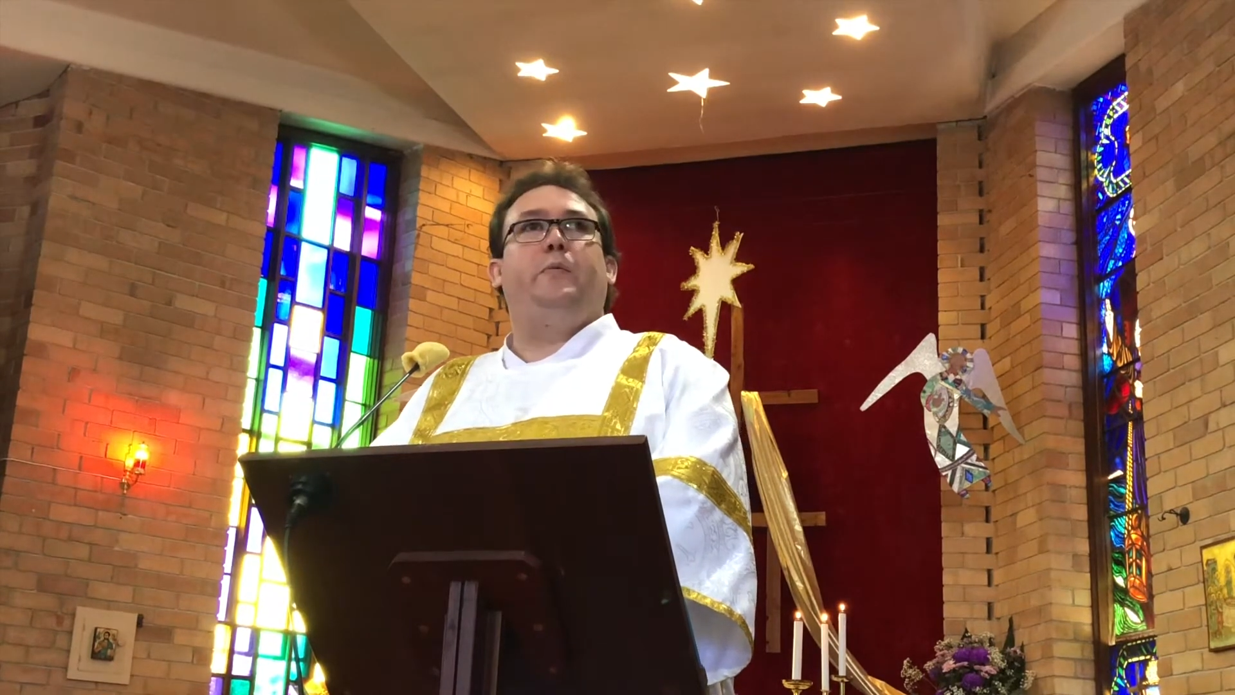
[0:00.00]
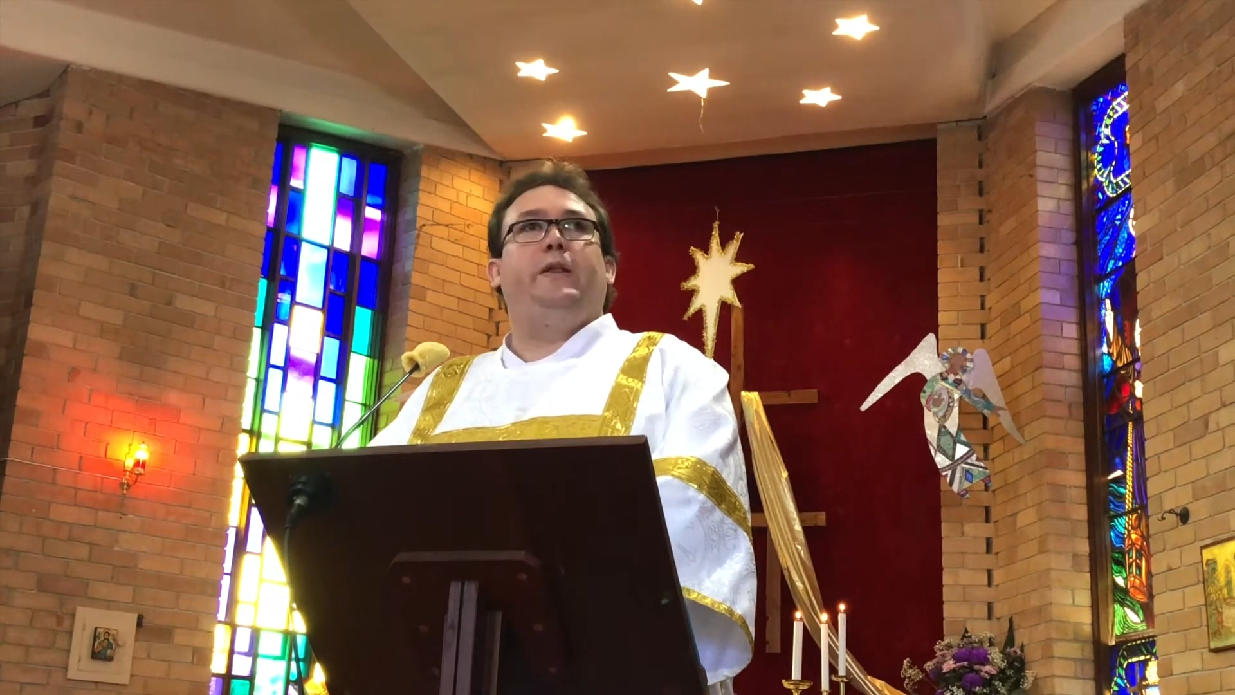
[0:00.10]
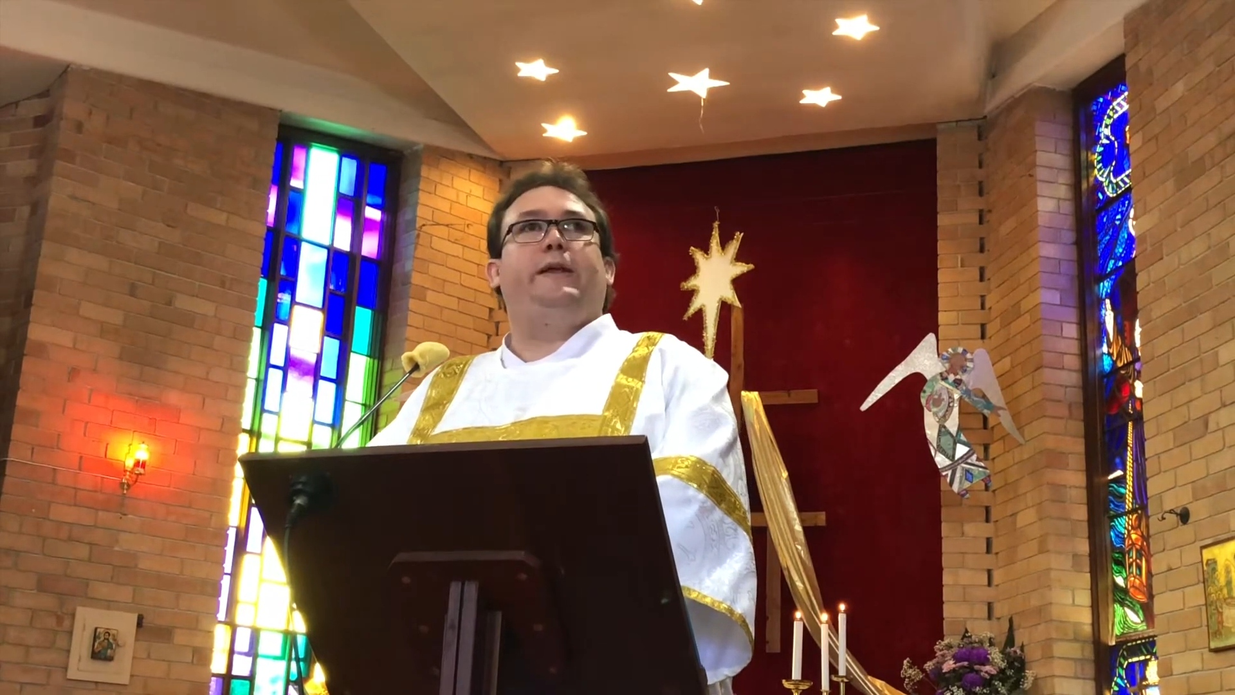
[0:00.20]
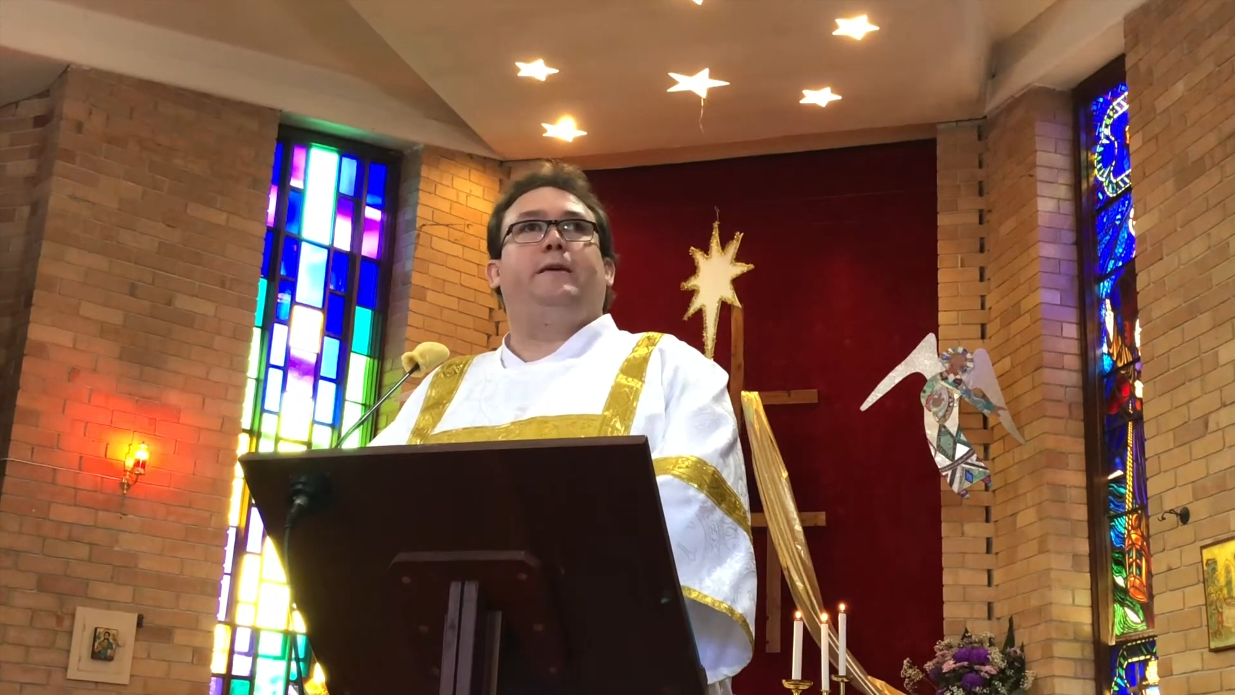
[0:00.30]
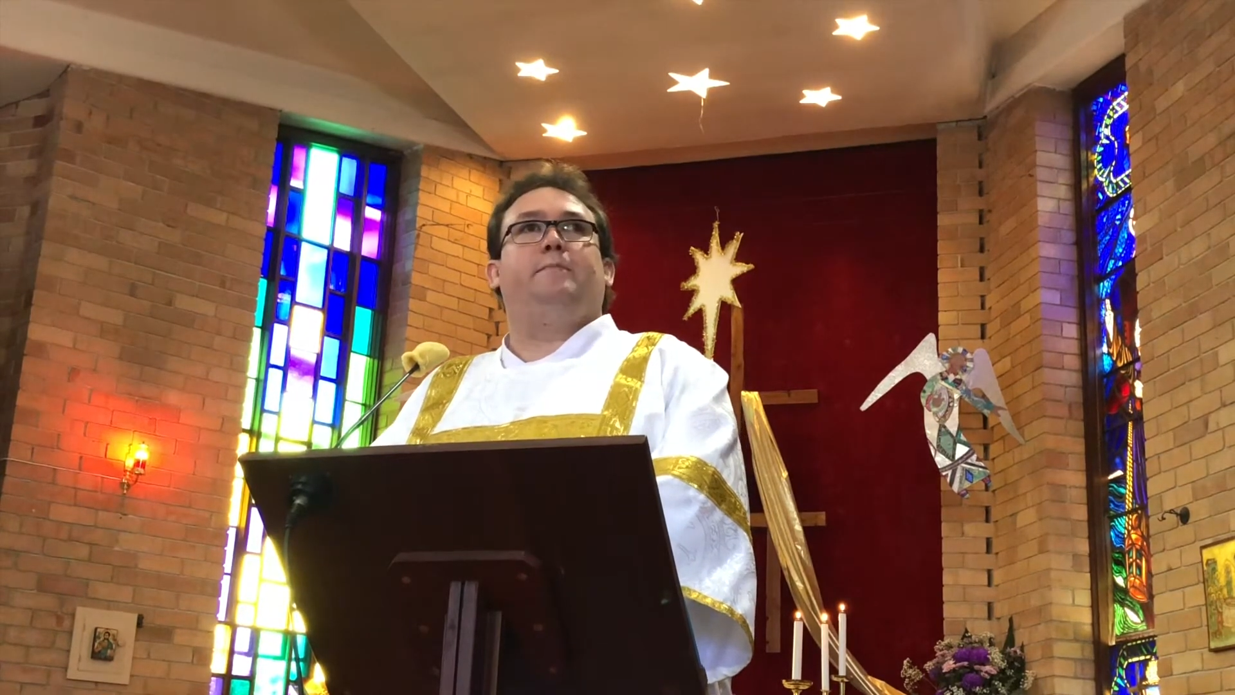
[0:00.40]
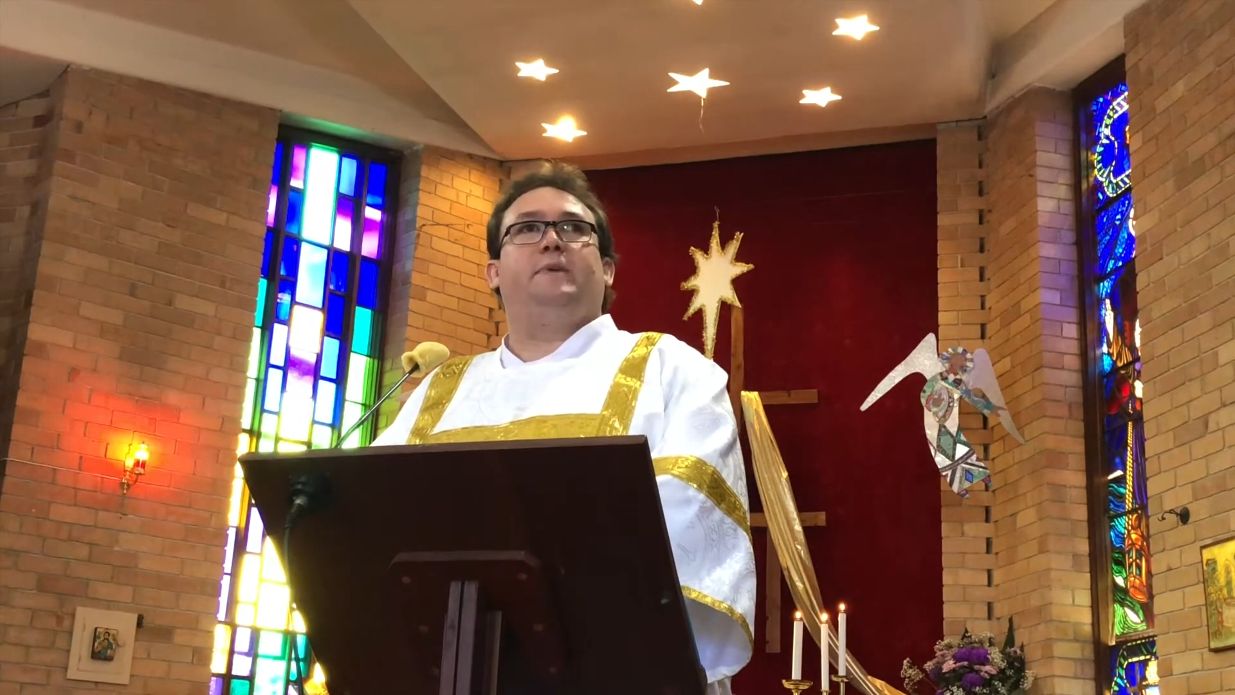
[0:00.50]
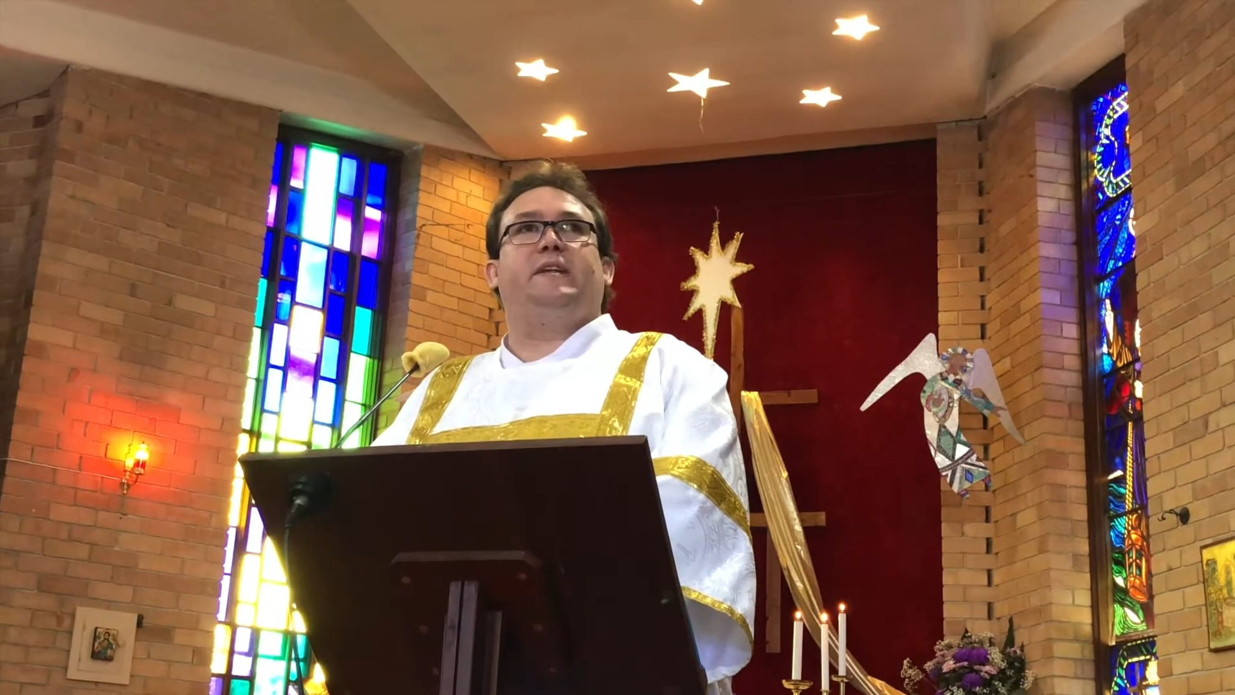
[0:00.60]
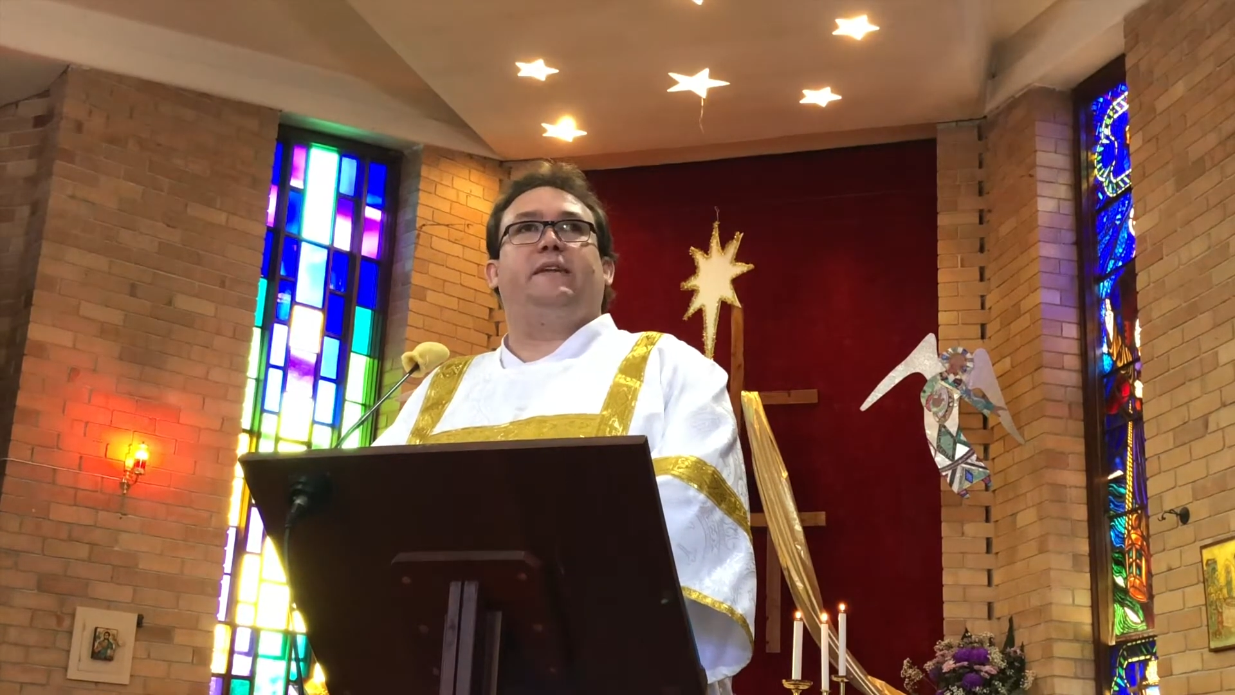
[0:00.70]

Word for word: Williams,